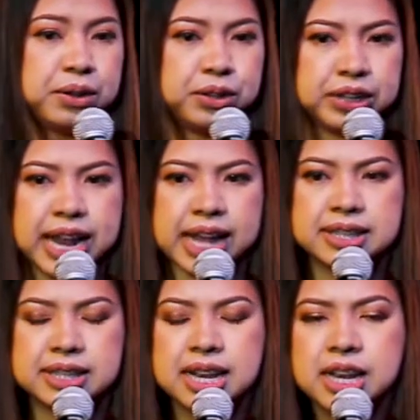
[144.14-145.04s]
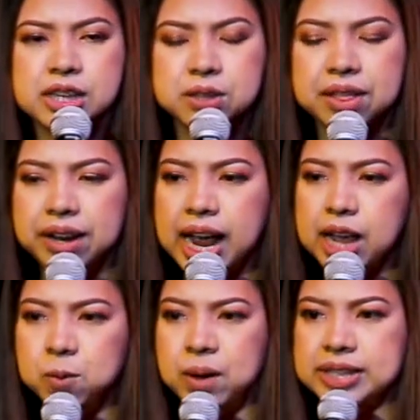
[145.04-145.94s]
out your debts. So there
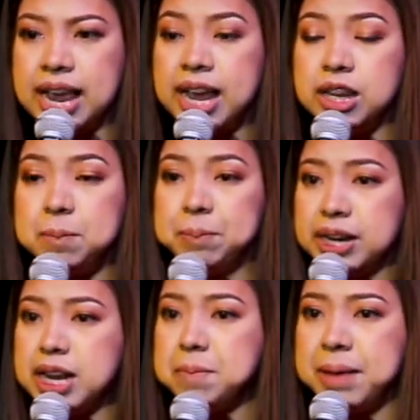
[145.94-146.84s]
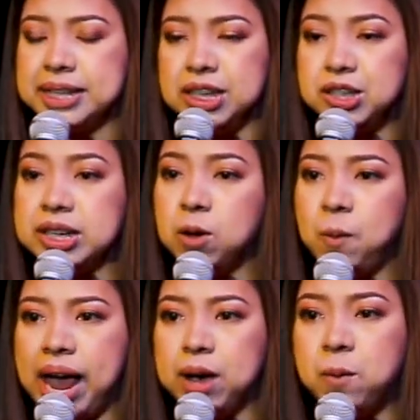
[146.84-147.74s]
I was. I had a burning message
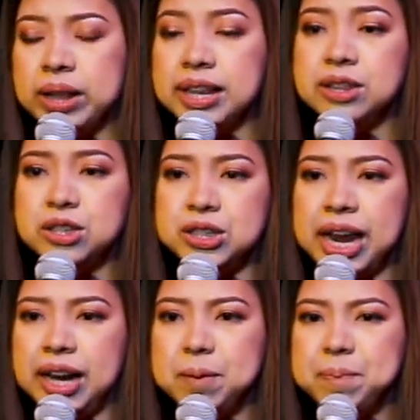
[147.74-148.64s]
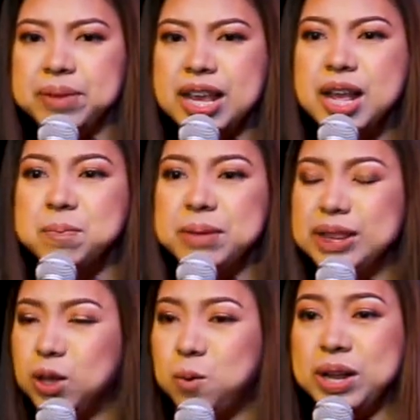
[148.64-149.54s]
that I wanted to share, but
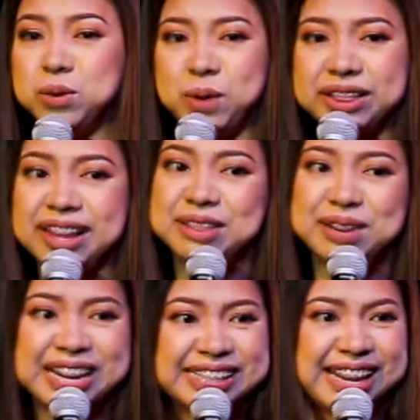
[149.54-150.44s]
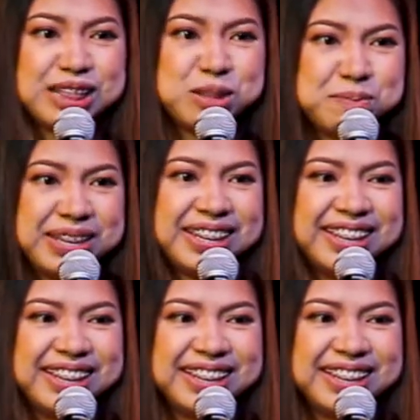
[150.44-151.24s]
no one wanted to listen to me.